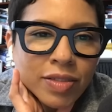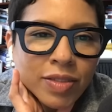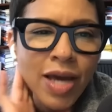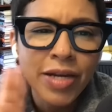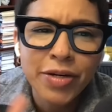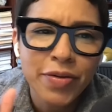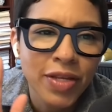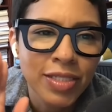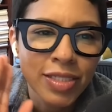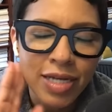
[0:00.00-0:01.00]
So I don't know the
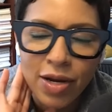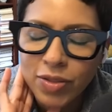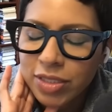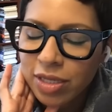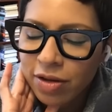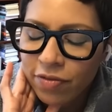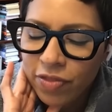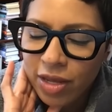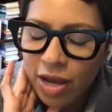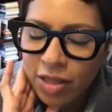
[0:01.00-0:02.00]
ins and outs of
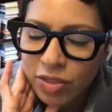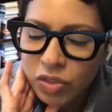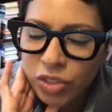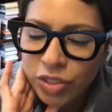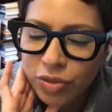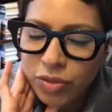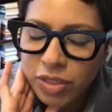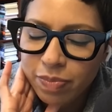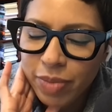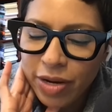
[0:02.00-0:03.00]
the Alex
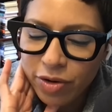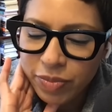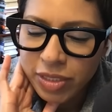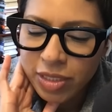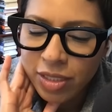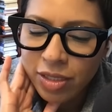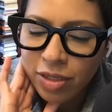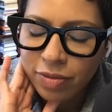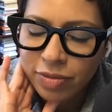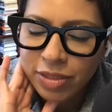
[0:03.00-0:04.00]
Jones
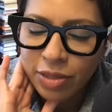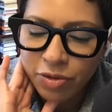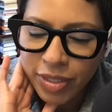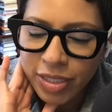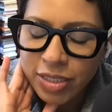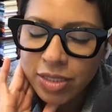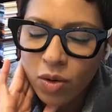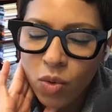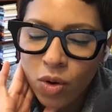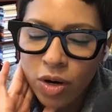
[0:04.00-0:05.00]
bankruptcy settlement
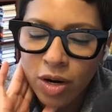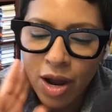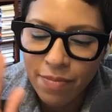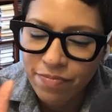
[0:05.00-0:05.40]
or